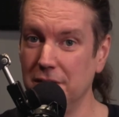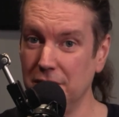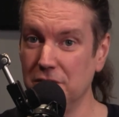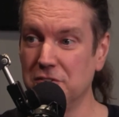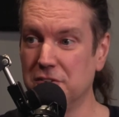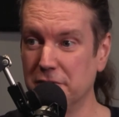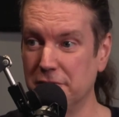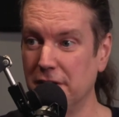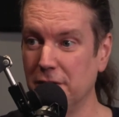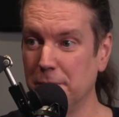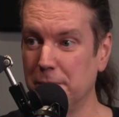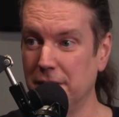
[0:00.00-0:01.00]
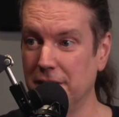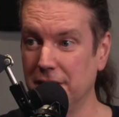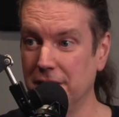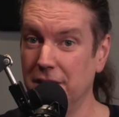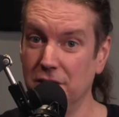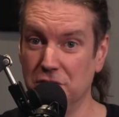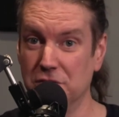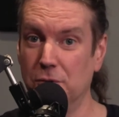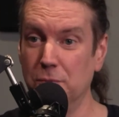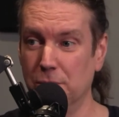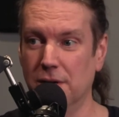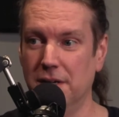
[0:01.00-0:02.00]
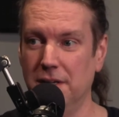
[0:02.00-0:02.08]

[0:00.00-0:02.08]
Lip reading: is developing in his own right